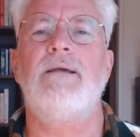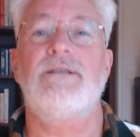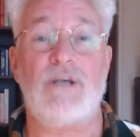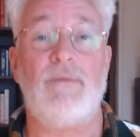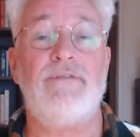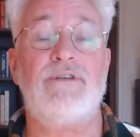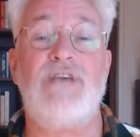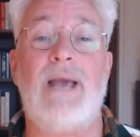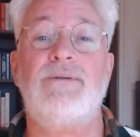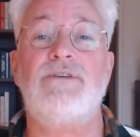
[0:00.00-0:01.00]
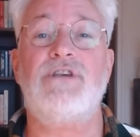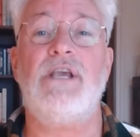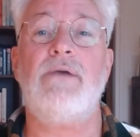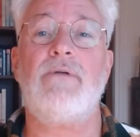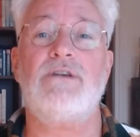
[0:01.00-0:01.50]
Some of the chapters
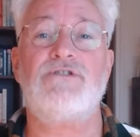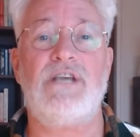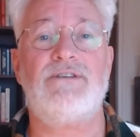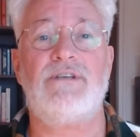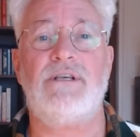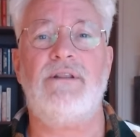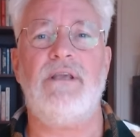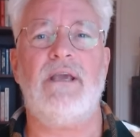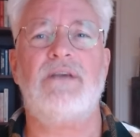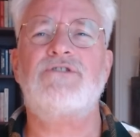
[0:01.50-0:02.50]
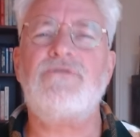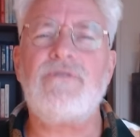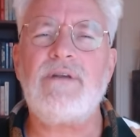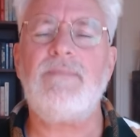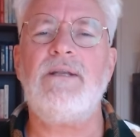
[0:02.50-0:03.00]
here are set in the
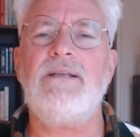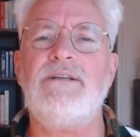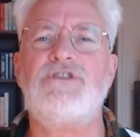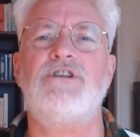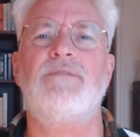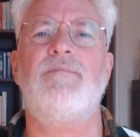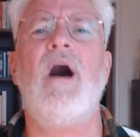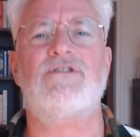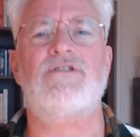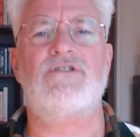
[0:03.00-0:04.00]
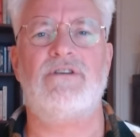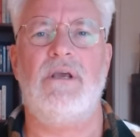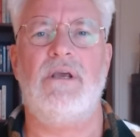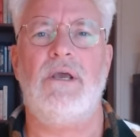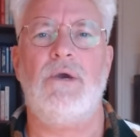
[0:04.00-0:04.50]
extremely distant past,
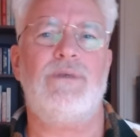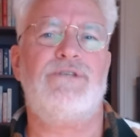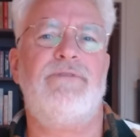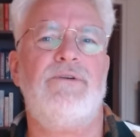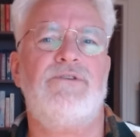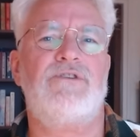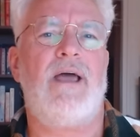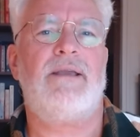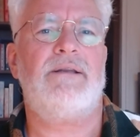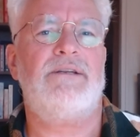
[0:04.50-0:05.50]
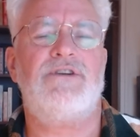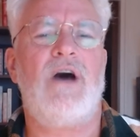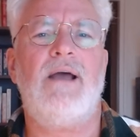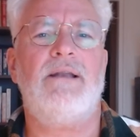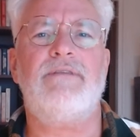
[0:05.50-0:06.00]
which feels like an
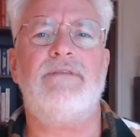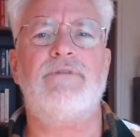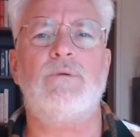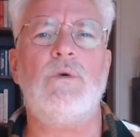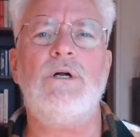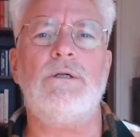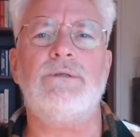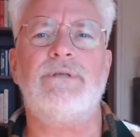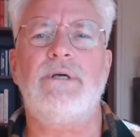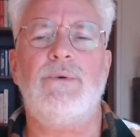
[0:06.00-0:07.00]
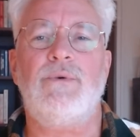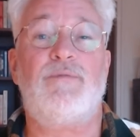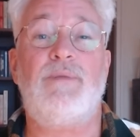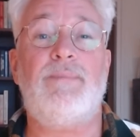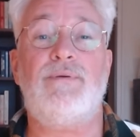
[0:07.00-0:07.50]
entirely different world,
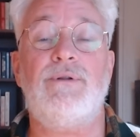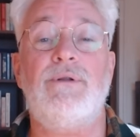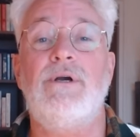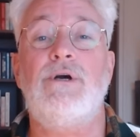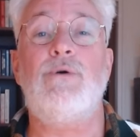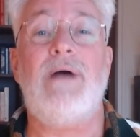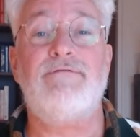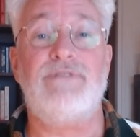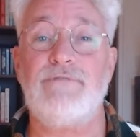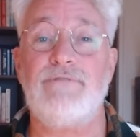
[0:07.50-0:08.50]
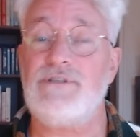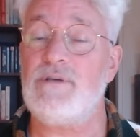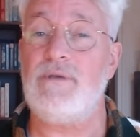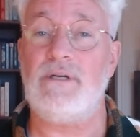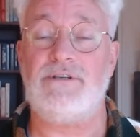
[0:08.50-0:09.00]
with people who have different
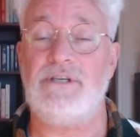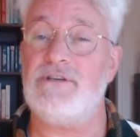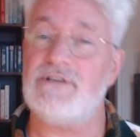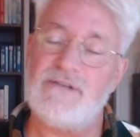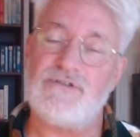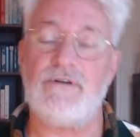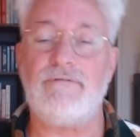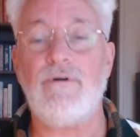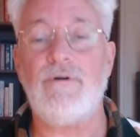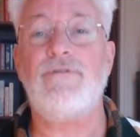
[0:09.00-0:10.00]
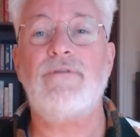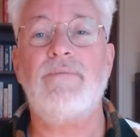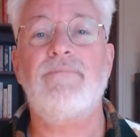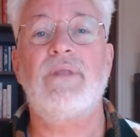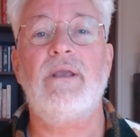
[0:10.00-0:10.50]
abilities and so forth.
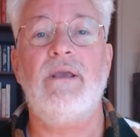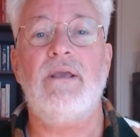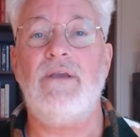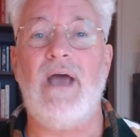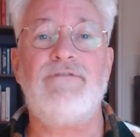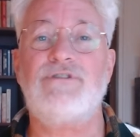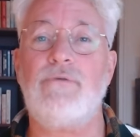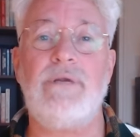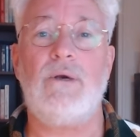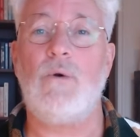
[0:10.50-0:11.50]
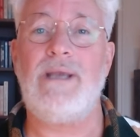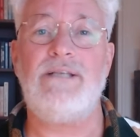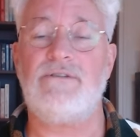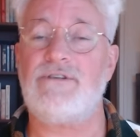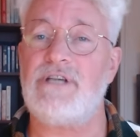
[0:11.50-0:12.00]
You have to
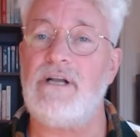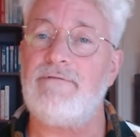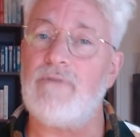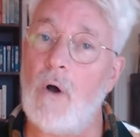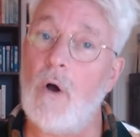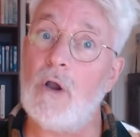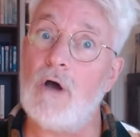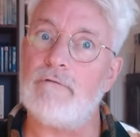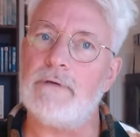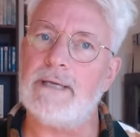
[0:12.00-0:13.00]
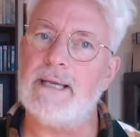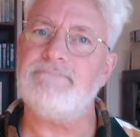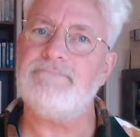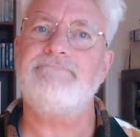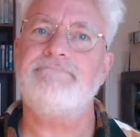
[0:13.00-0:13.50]
reacquaint yourself all over again.